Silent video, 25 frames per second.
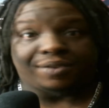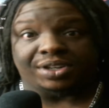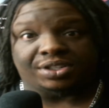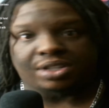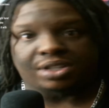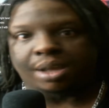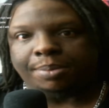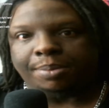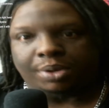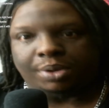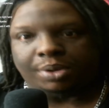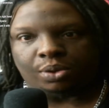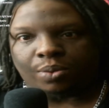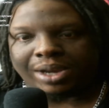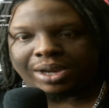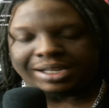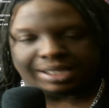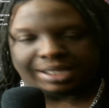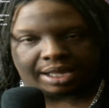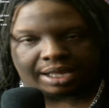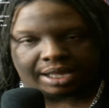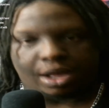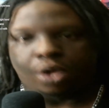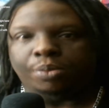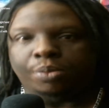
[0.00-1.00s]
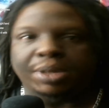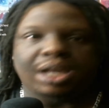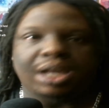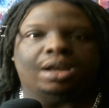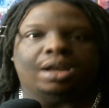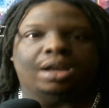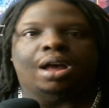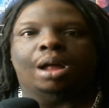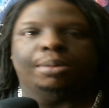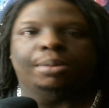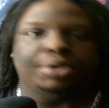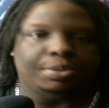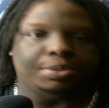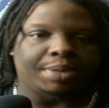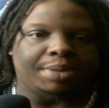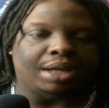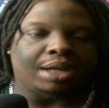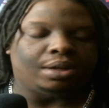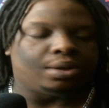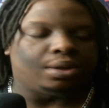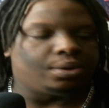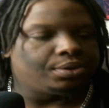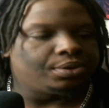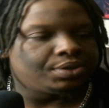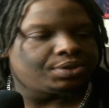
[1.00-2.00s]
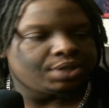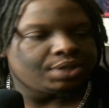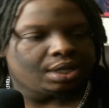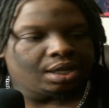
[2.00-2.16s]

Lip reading: step of the way to help me accomplish my goals,